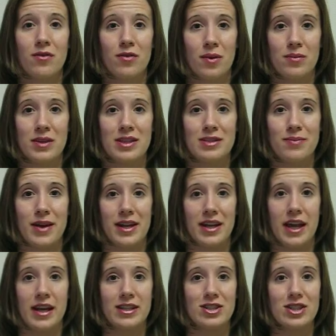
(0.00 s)
from these
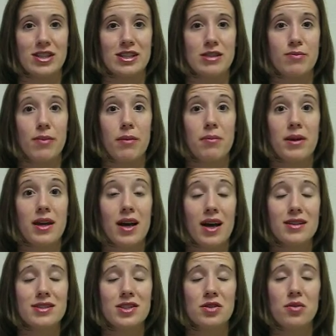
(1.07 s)
medications, but
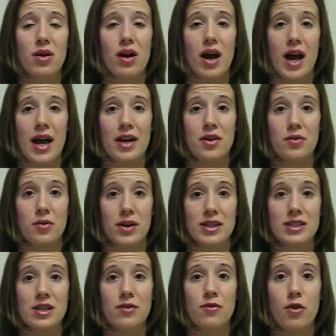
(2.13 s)
because you are higher
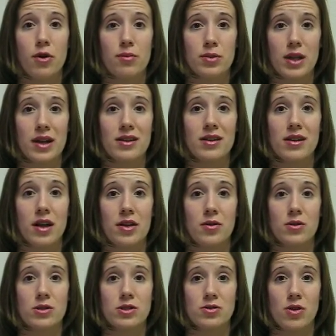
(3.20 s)
risk for a blood clot
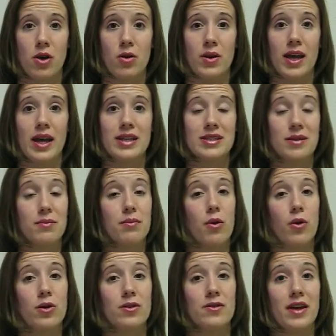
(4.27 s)
or stroke, it's
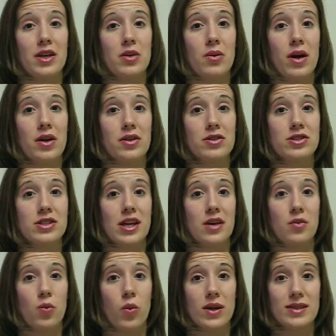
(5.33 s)
important that you
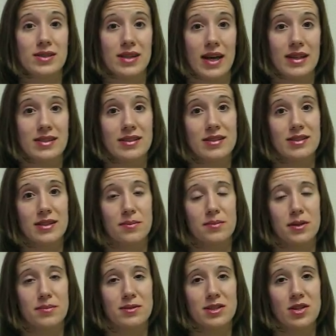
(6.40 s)
understand what signs and
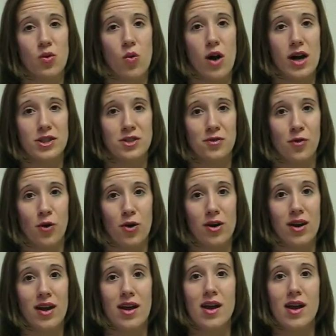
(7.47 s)
symptoms to watch for.